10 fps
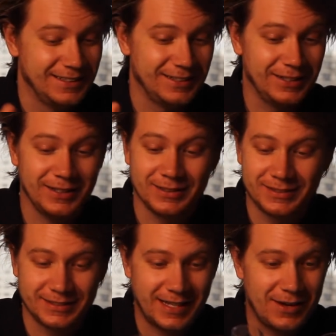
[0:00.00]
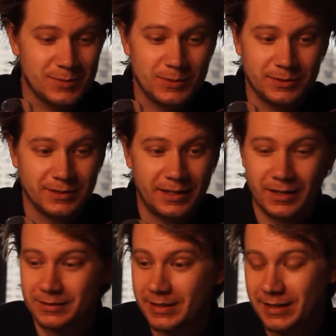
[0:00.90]
Well, now it's,
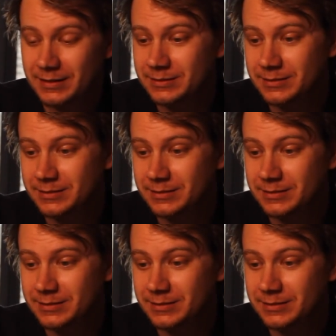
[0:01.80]
yeah,